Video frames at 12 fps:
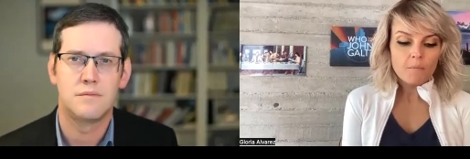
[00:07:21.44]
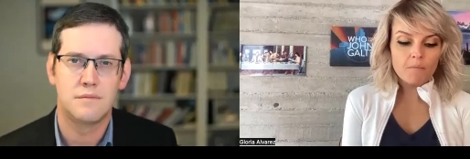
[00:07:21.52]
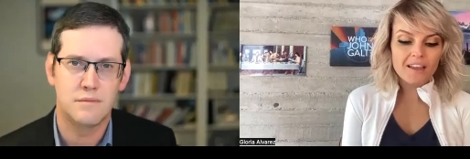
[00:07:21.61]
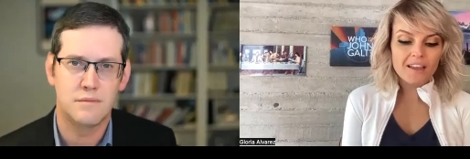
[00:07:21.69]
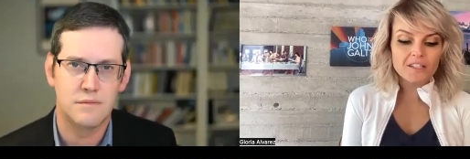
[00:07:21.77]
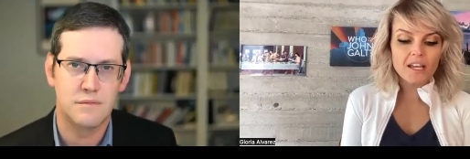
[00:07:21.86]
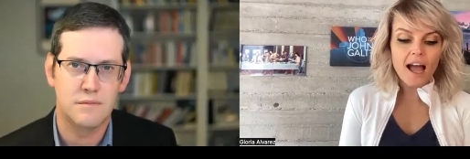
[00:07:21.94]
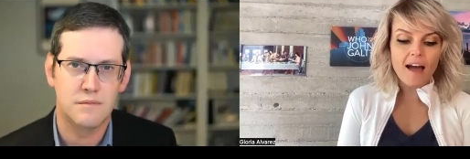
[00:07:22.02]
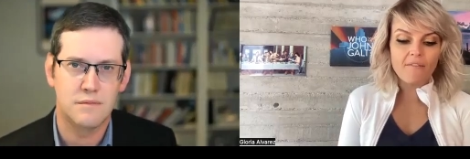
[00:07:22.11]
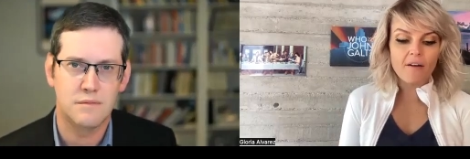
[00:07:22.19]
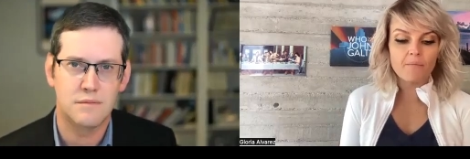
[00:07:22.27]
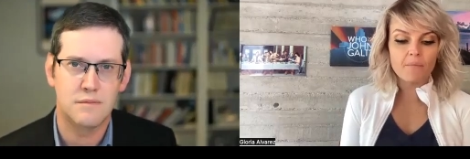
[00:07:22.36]
Speaker 1: because they have
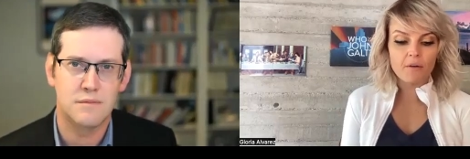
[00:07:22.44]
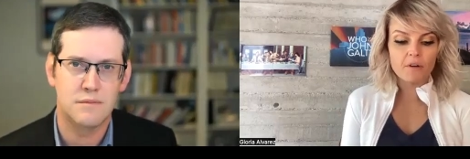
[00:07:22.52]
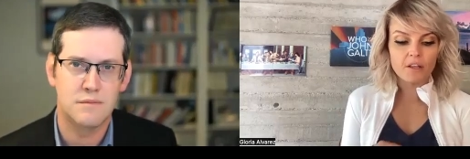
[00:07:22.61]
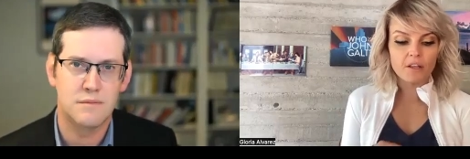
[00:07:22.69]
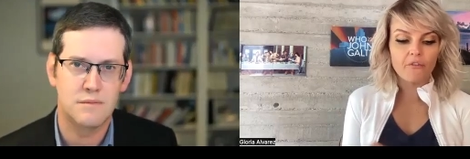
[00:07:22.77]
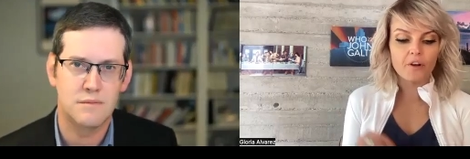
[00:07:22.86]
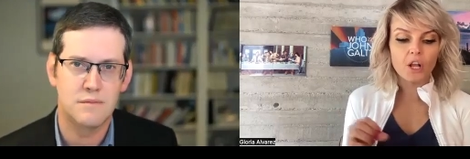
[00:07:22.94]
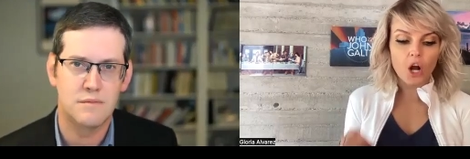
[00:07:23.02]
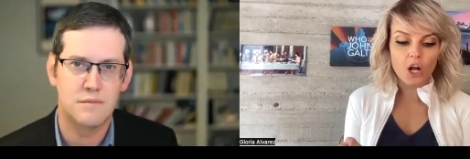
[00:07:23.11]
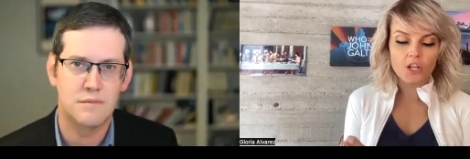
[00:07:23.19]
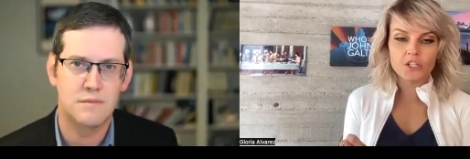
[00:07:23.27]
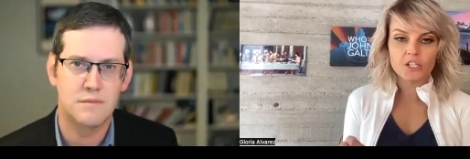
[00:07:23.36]
a very different
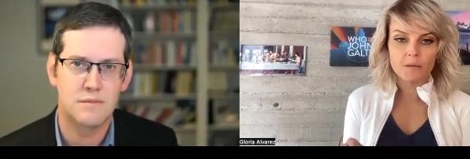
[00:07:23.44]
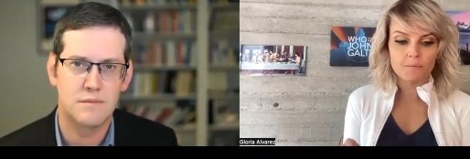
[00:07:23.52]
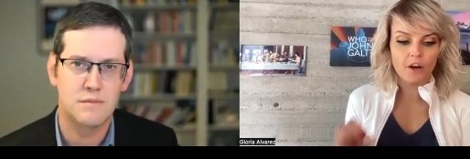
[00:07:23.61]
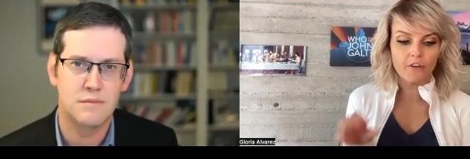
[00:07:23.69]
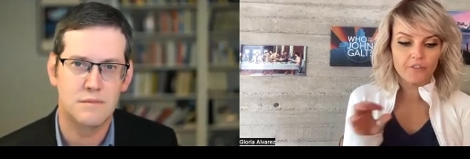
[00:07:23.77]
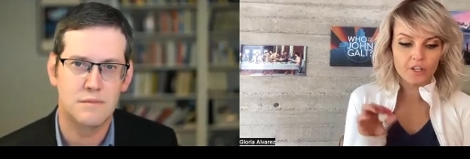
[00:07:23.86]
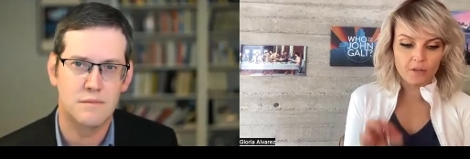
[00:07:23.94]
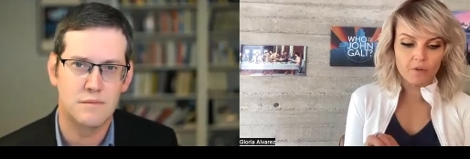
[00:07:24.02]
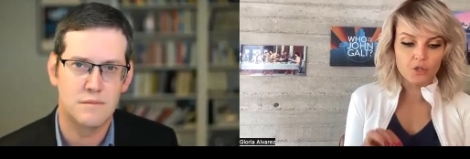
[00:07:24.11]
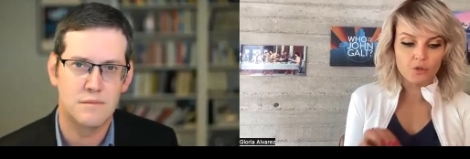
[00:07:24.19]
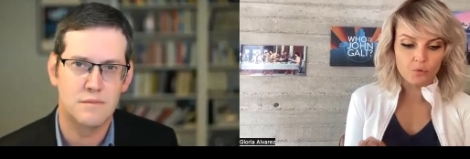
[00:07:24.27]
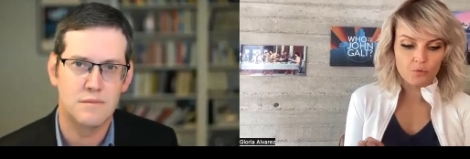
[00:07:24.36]
concept of
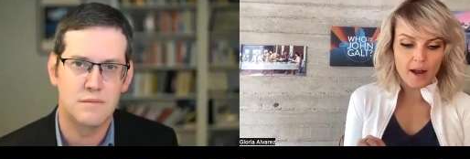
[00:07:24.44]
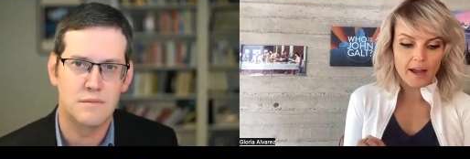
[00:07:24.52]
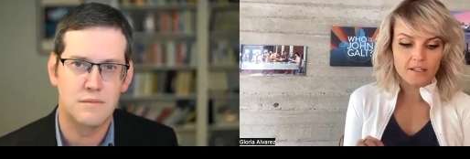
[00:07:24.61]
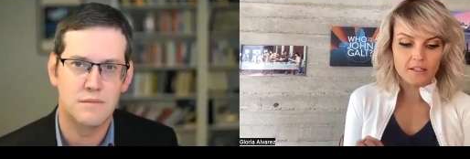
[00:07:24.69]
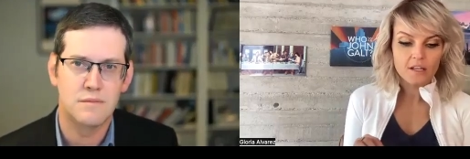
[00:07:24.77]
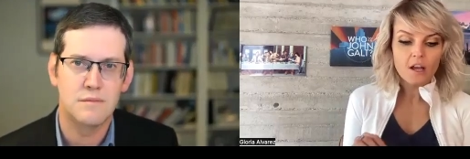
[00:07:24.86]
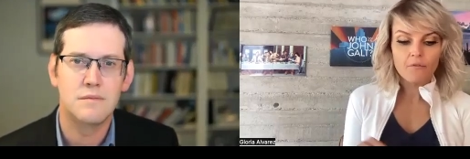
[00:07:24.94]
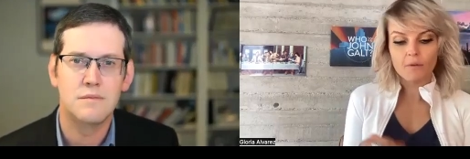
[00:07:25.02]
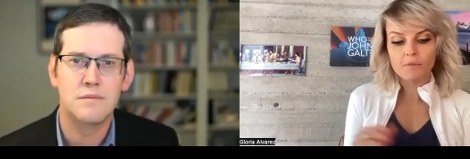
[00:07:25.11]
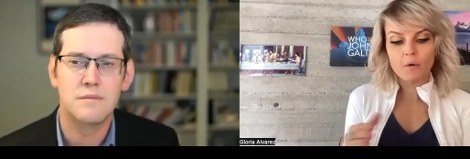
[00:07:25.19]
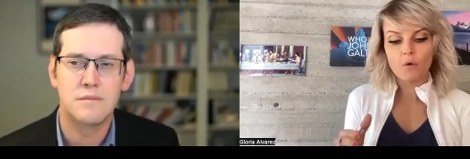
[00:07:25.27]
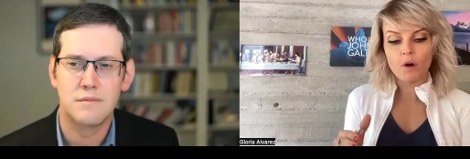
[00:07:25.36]
individual rights from the
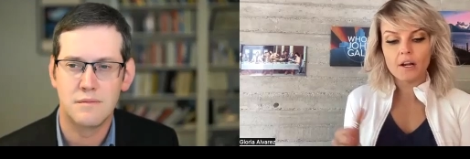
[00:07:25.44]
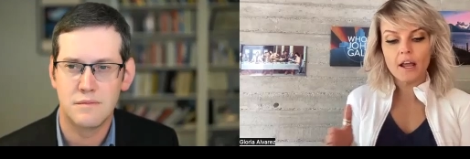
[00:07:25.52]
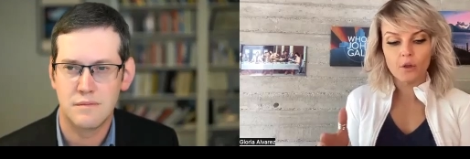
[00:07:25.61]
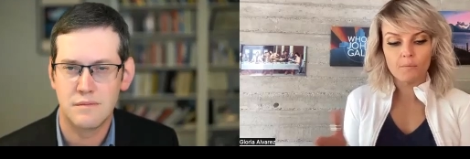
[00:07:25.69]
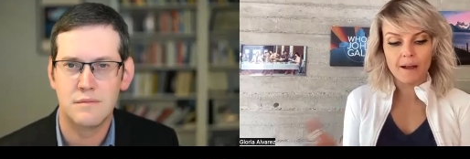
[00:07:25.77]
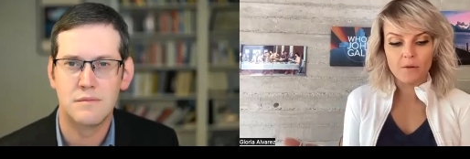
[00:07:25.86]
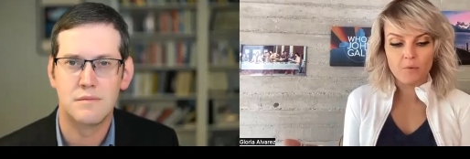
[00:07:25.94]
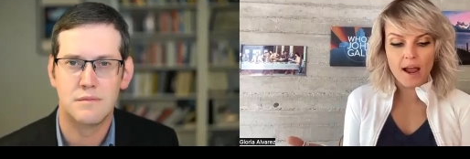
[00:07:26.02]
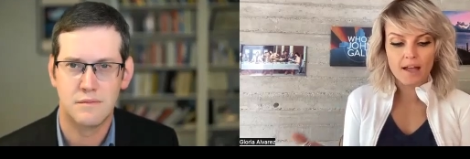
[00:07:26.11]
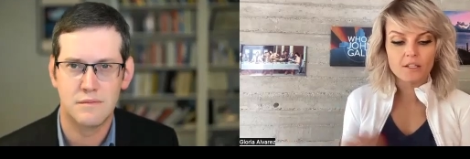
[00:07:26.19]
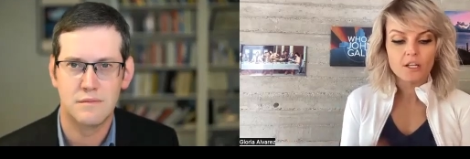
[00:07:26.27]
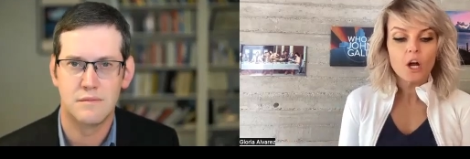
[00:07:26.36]
one held by
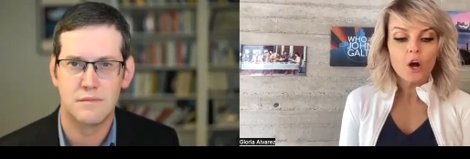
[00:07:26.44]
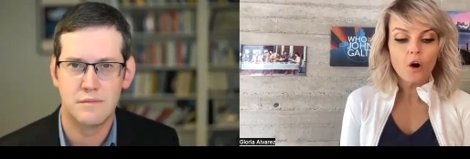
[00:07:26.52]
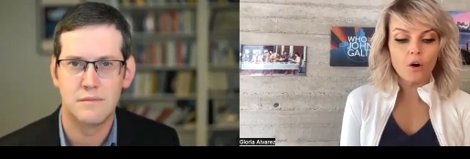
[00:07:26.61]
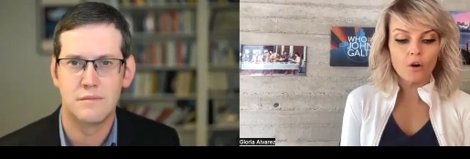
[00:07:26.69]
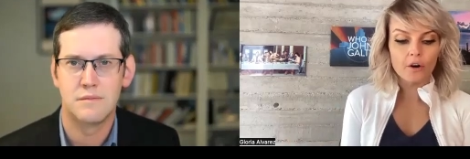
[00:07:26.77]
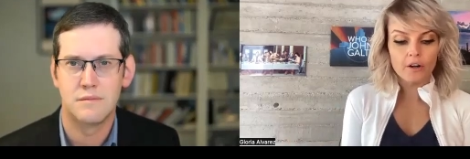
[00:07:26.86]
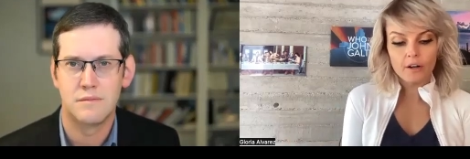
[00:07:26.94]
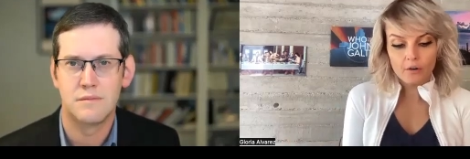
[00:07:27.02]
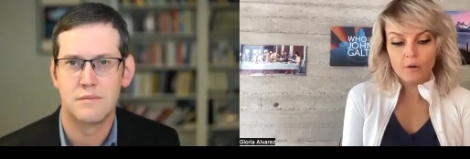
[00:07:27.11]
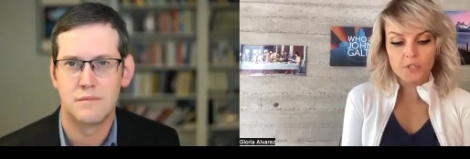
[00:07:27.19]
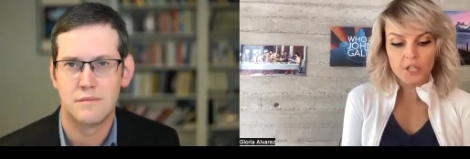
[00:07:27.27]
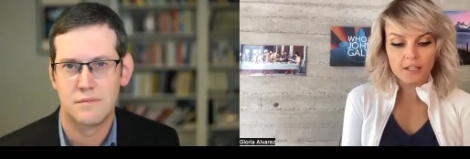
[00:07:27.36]
Rand or
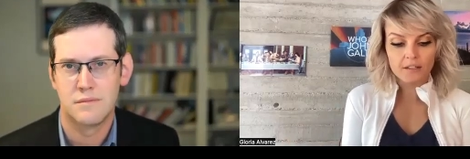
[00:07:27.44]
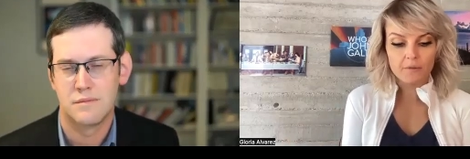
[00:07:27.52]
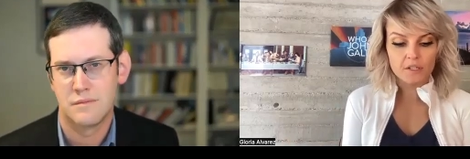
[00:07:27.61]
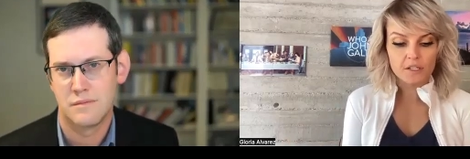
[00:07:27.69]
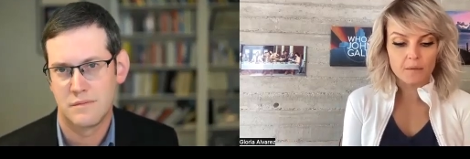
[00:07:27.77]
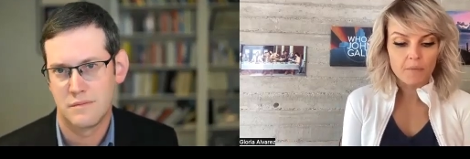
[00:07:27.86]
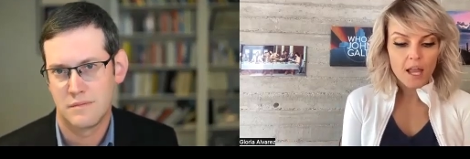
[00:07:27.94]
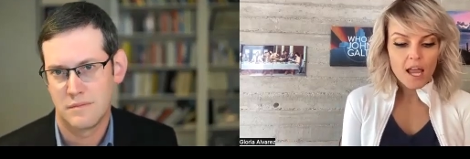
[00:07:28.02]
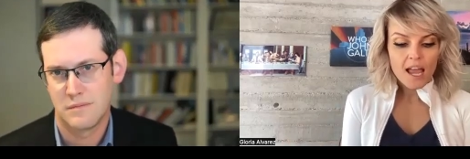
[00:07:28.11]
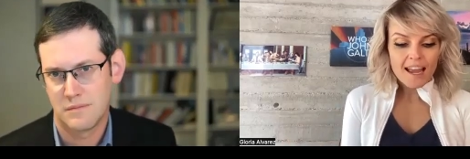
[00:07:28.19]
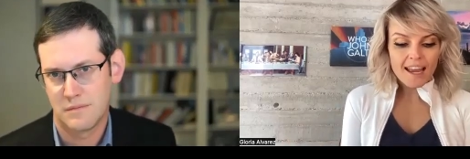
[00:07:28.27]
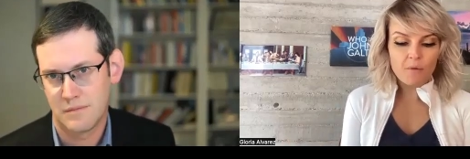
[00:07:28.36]
objectivism.
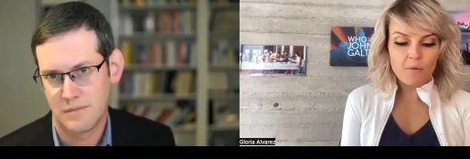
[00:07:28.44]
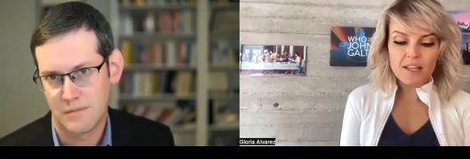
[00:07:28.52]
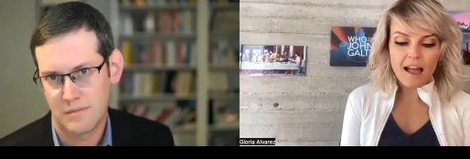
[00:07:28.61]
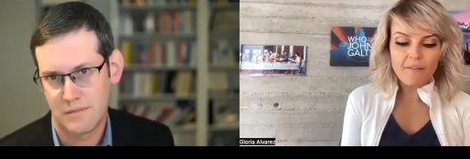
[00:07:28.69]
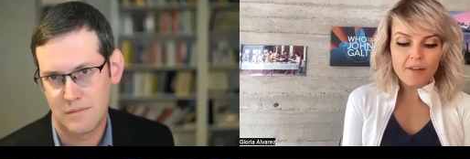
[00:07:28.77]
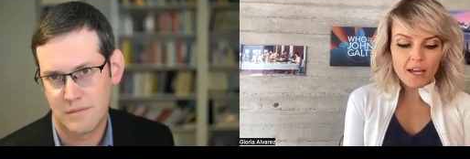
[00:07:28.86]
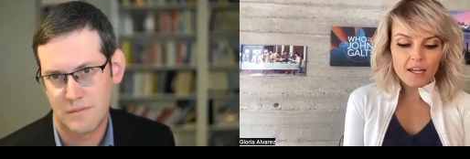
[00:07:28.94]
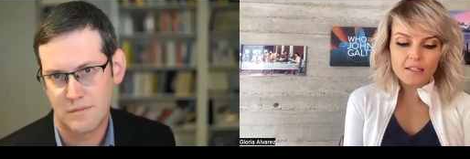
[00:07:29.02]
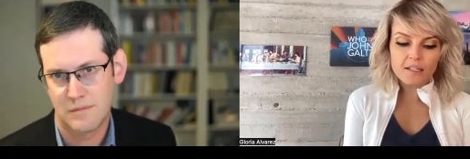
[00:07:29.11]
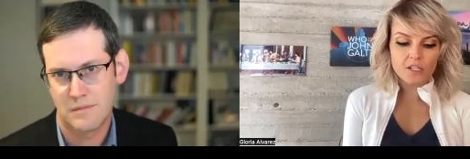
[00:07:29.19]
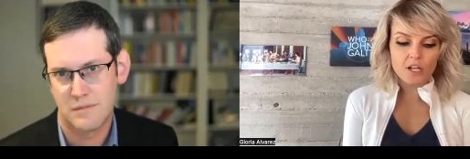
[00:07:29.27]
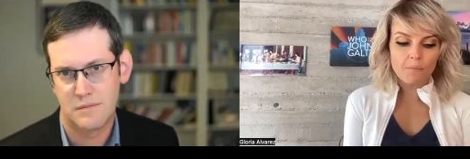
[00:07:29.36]
Can we navigate this
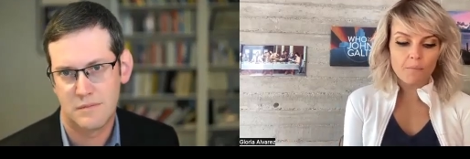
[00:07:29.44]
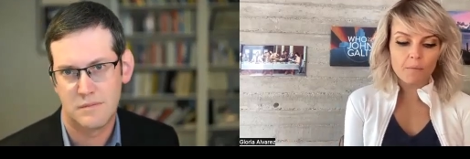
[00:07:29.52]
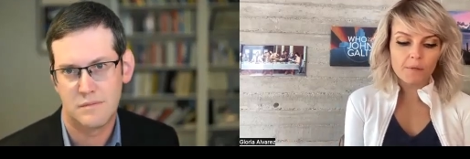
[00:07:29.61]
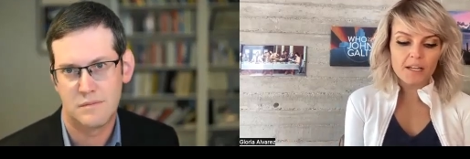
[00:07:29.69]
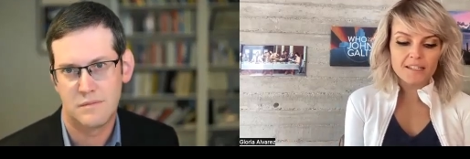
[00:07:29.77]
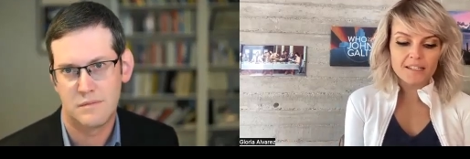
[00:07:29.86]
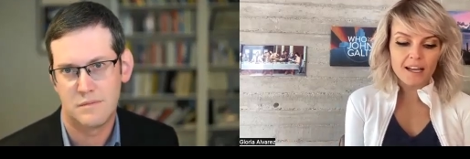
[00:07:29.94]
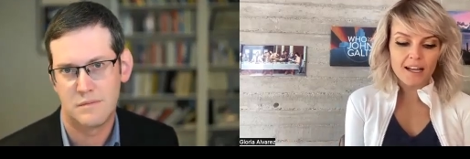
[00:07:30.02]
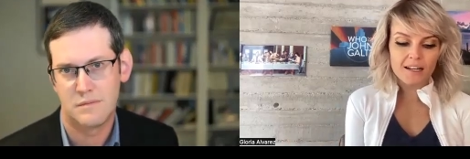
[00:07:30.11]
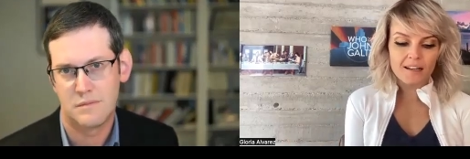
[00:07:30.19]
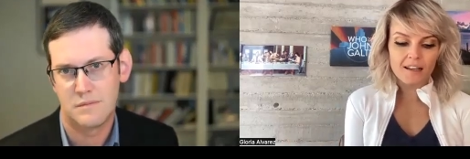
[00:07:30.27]
topic, please? And